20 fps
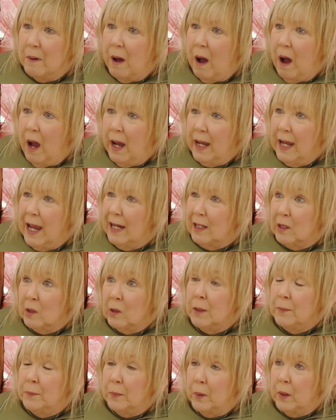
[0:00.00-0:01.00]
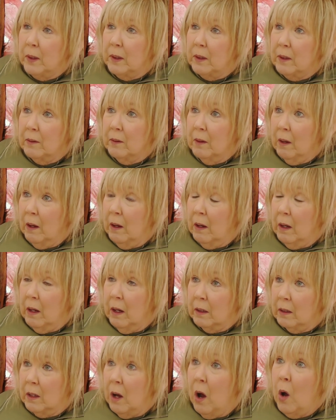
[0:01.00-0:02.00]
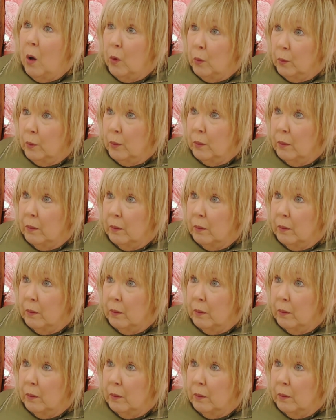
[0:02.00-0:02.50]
I actually bought a cajon